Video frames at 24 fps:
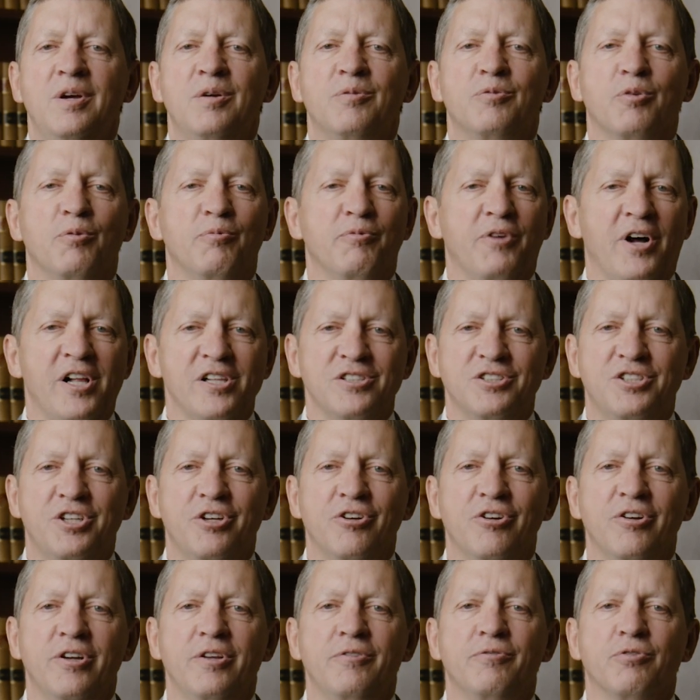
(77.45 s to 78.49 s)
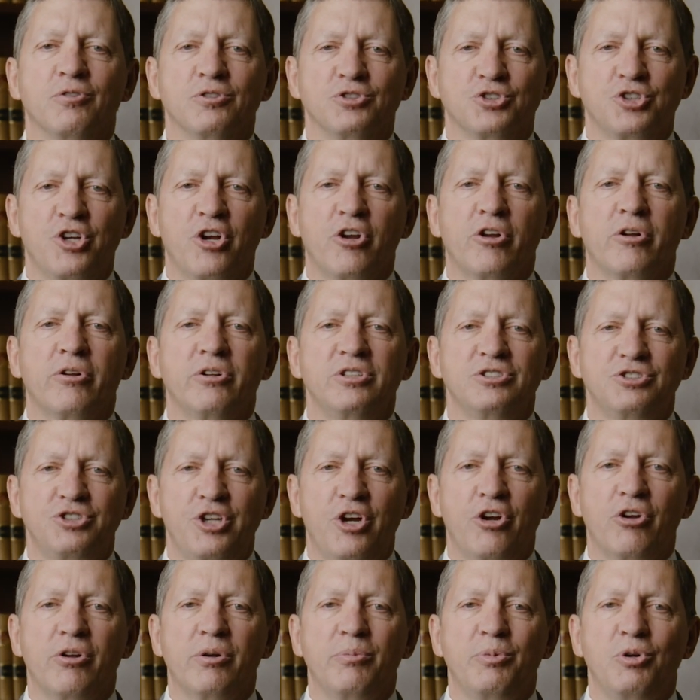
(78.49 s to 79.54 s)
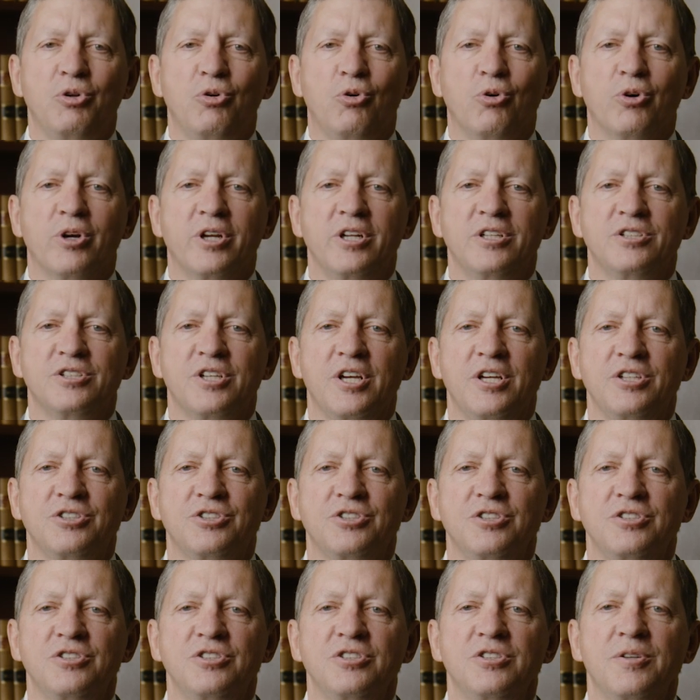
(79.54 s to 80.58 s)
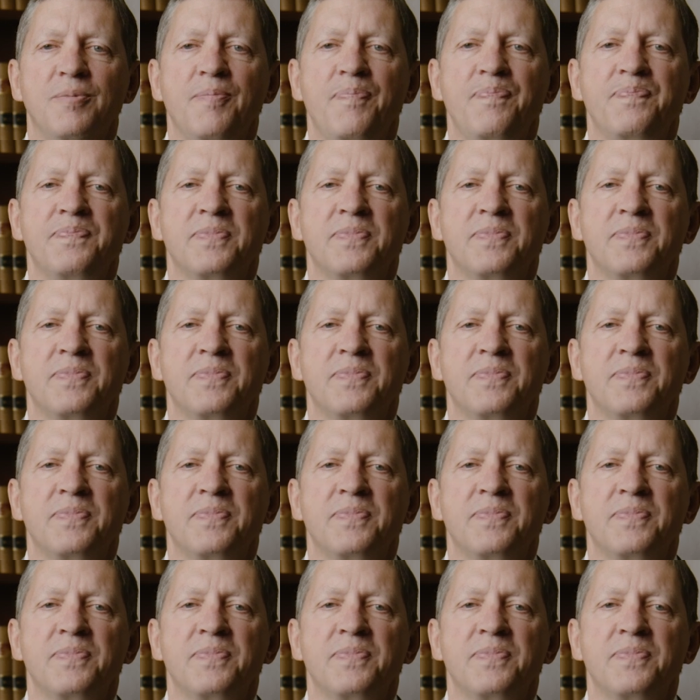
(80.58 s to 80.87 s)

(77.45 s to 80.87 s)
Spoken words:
from volunteering for charitable organizations